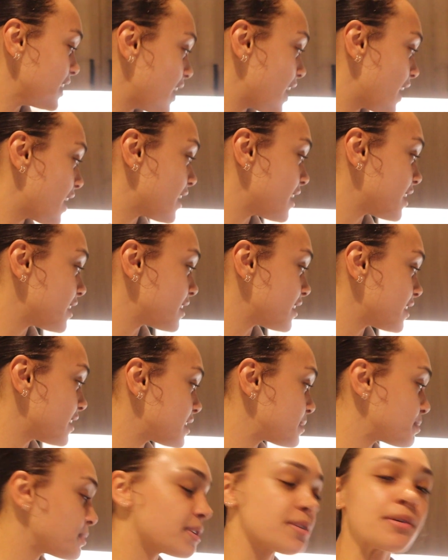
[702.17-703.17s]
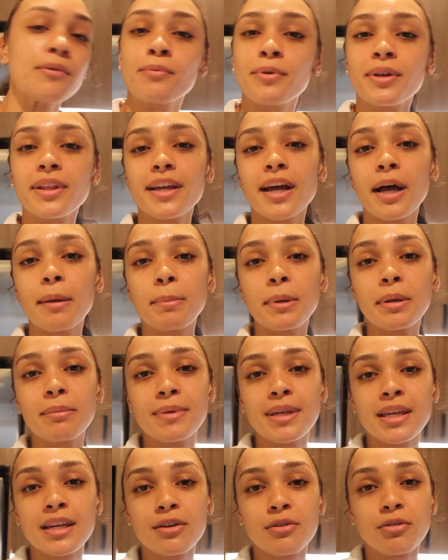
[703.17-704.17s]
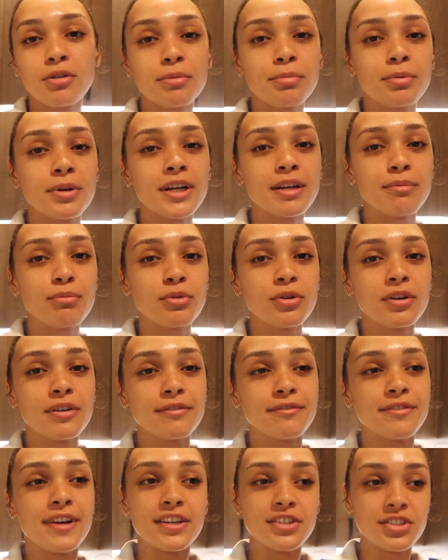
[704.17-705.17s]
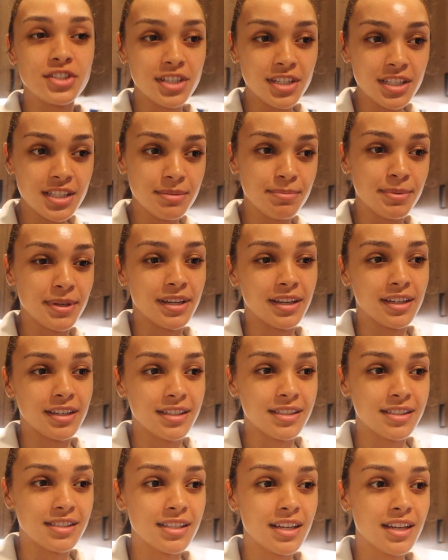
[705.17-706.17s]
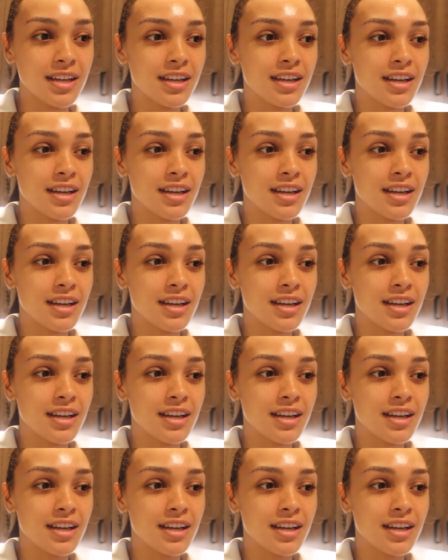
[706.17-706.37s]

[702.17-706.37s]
And it's been really helping me incorporate more veggies because